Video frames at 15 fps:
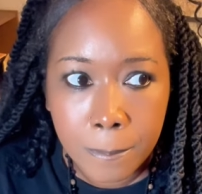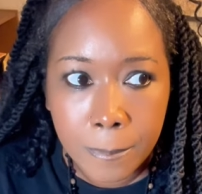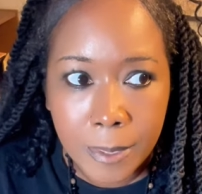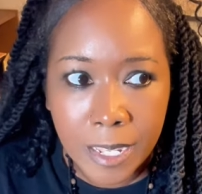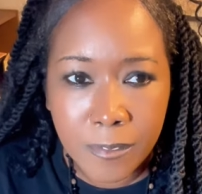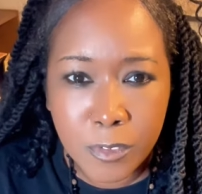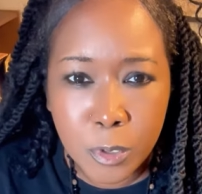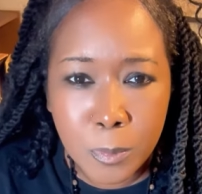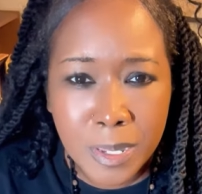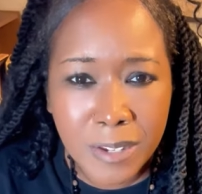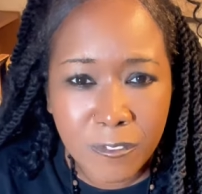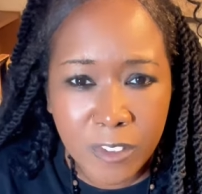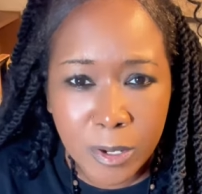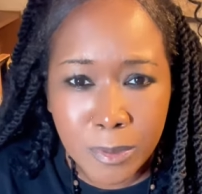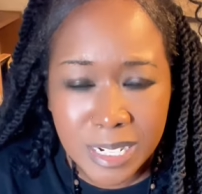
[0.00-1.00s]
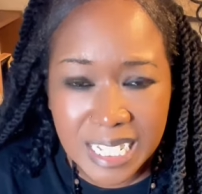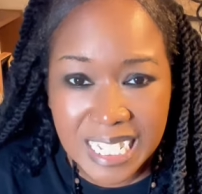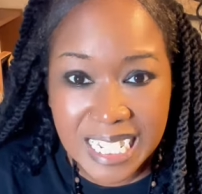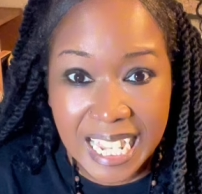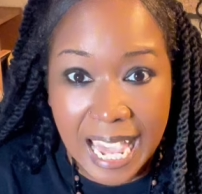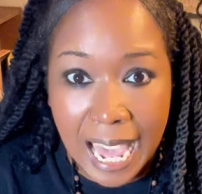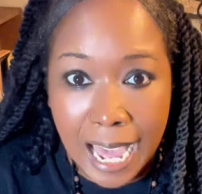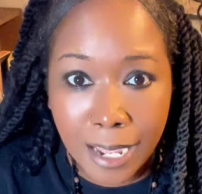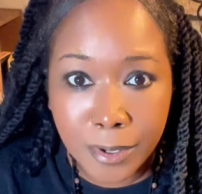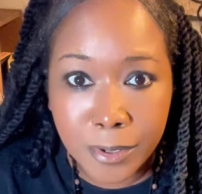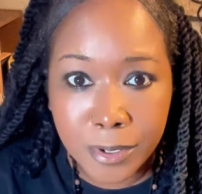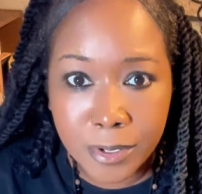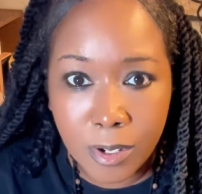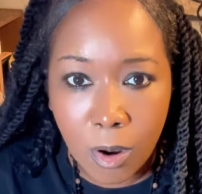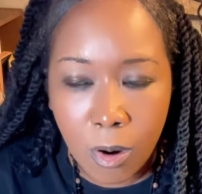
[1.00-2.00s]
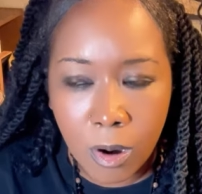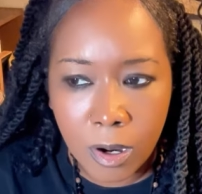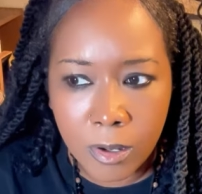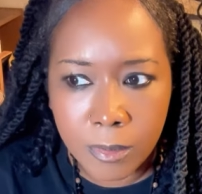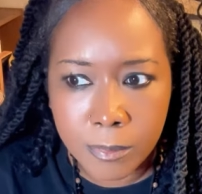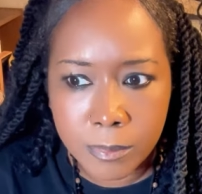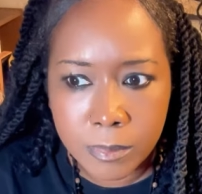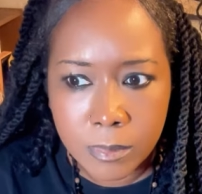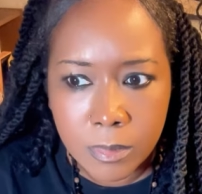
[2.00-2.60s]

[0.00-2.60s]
if you've been very scattered or